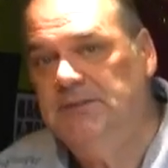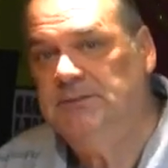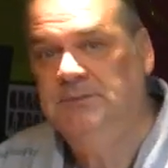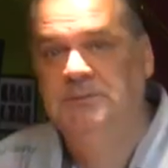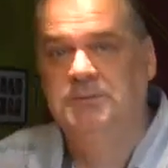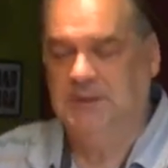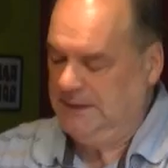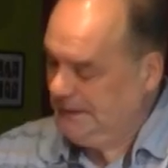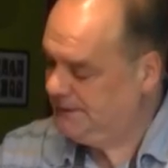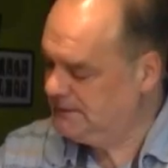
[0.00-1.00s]

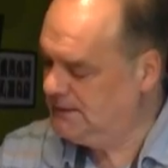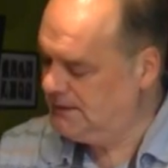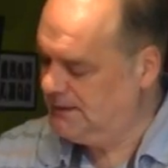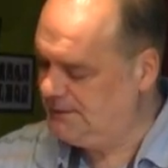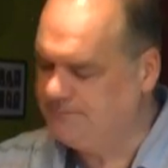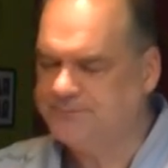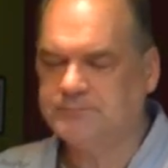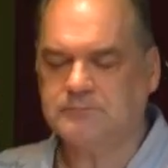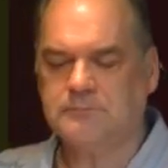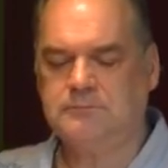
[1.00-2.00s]
and
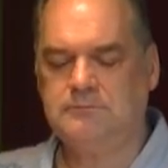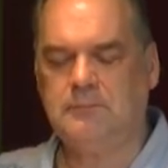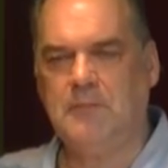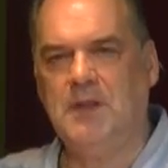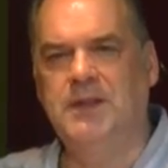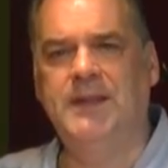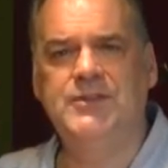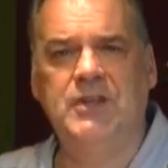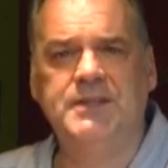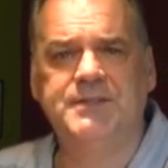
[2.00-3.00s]

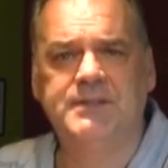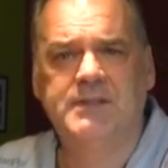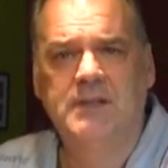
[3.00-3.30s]
AyeAye